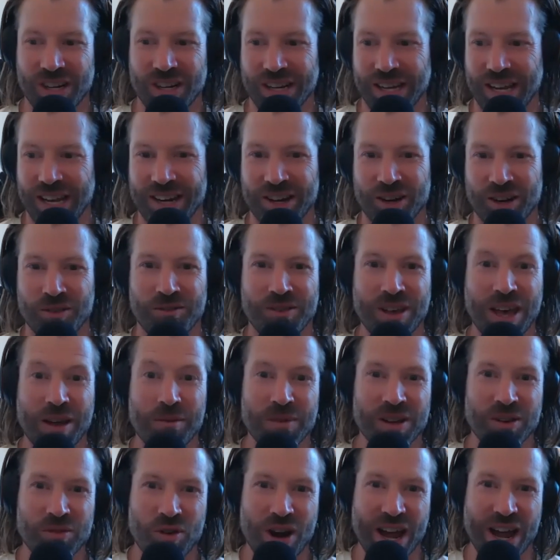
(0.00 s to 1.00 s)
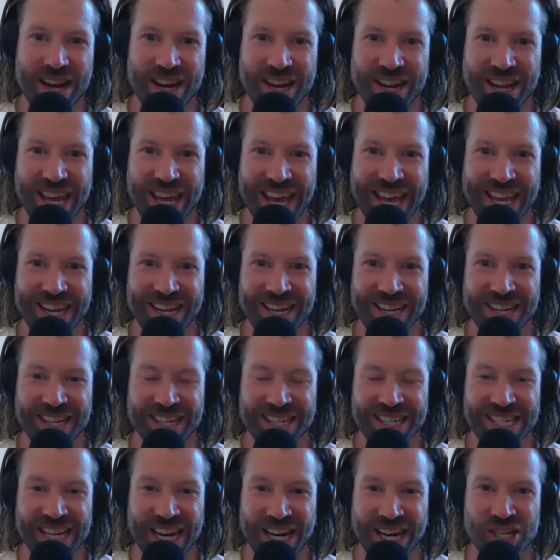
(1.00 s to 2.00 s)
I don't know family ran and
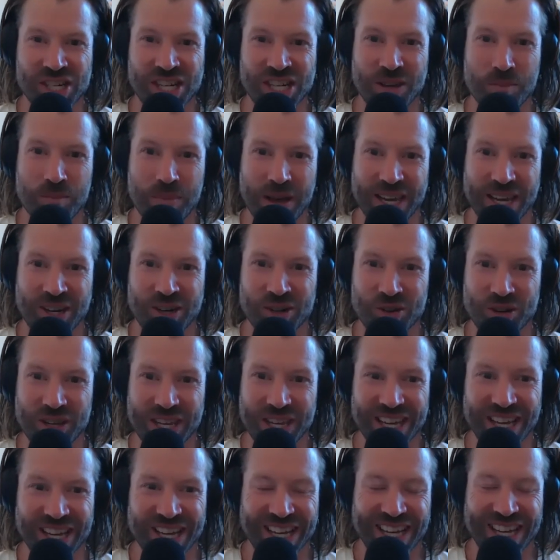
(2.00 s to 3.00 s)
it's actually a bakery